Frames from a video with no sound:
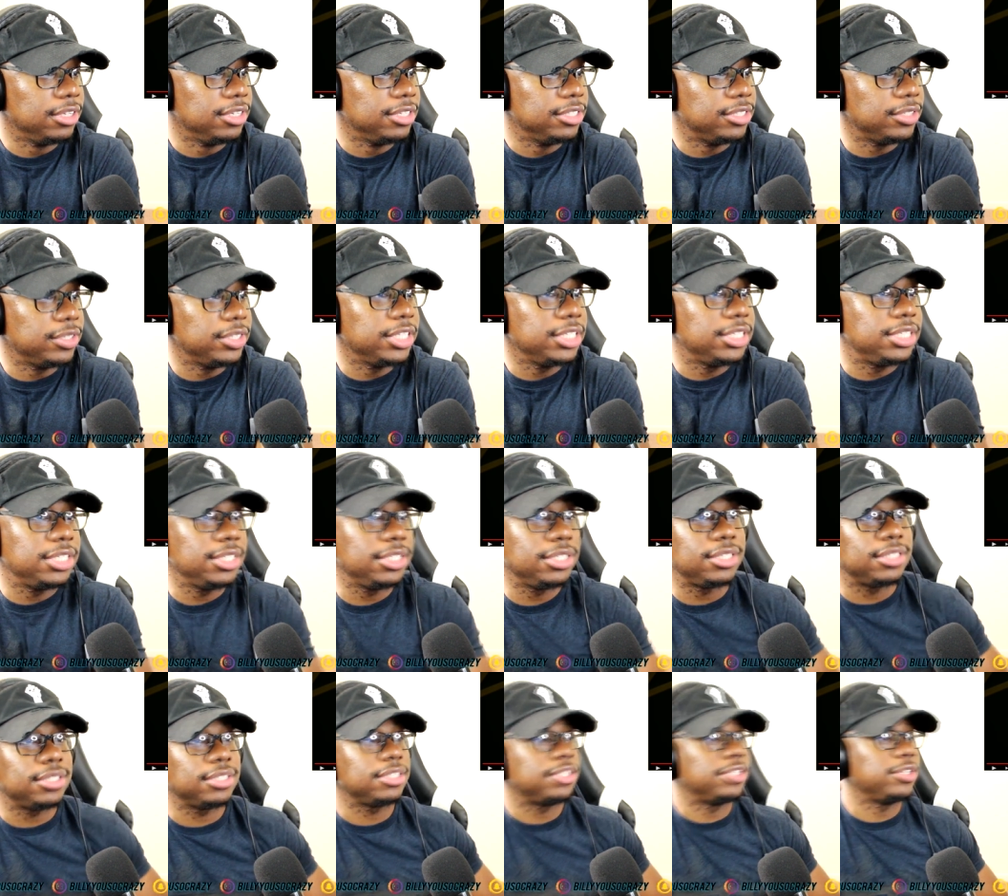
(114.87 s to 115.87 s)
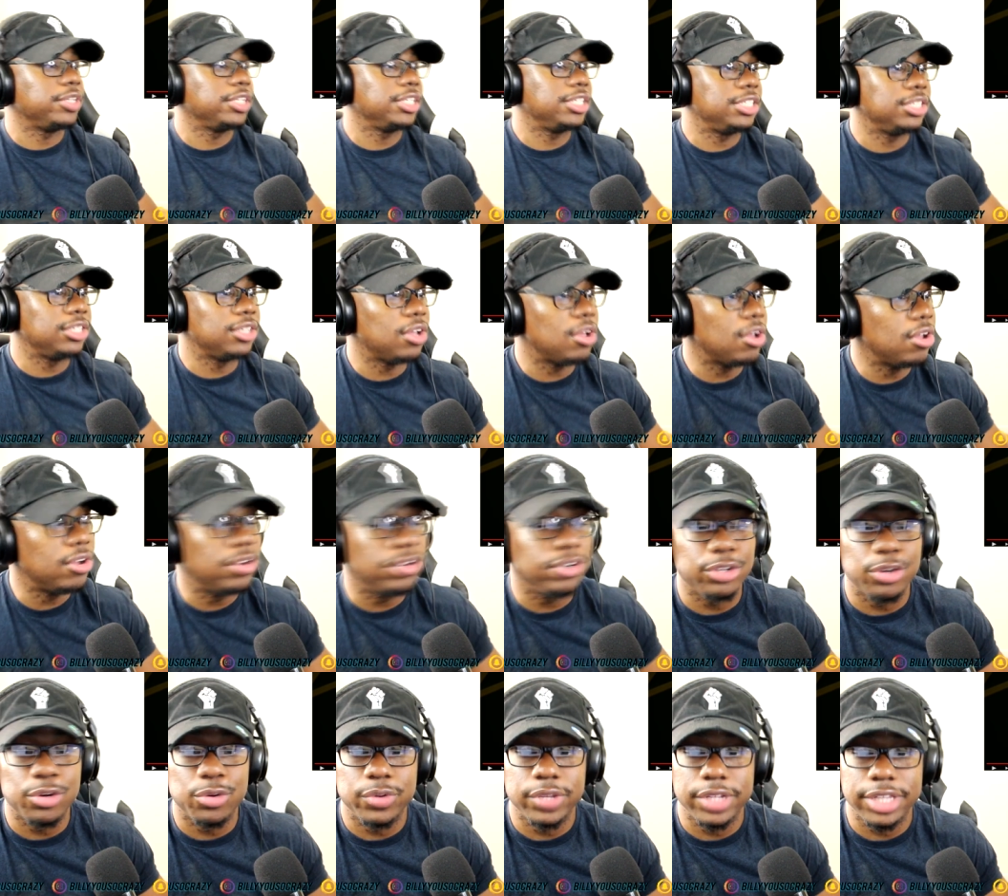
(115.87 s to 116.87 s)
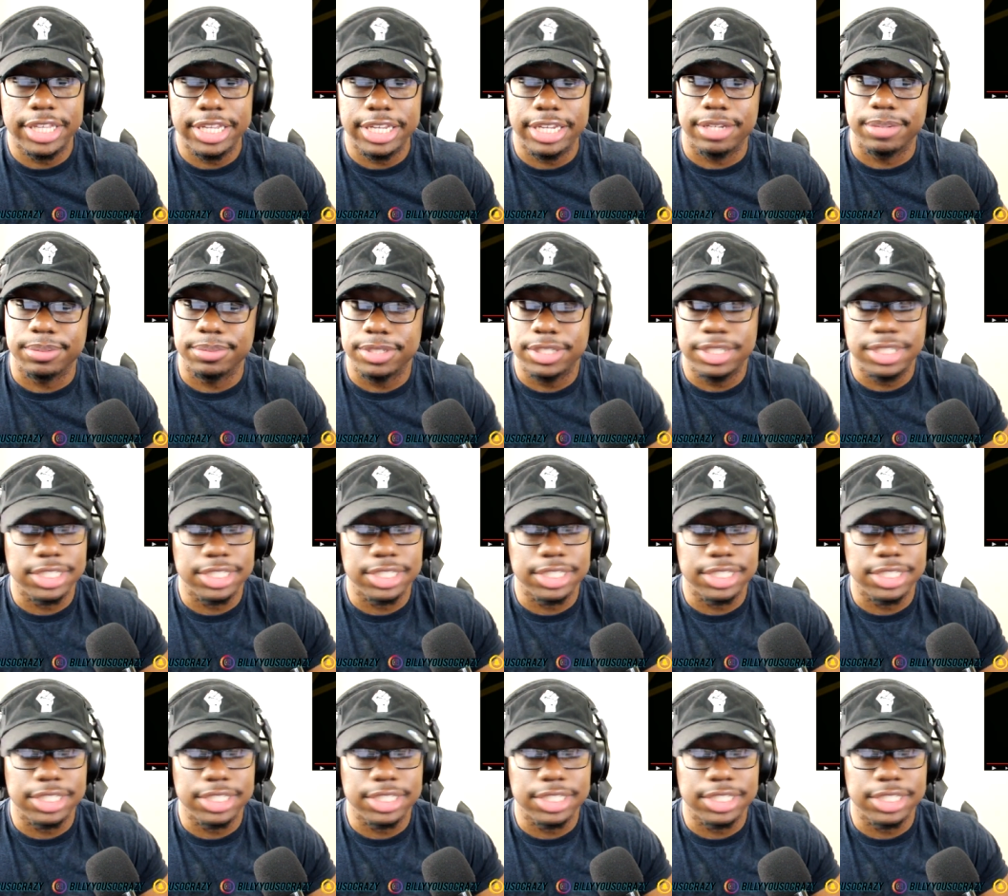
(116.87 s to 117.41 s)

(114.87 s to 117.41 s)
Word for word: So this is so this is an ongoing theme.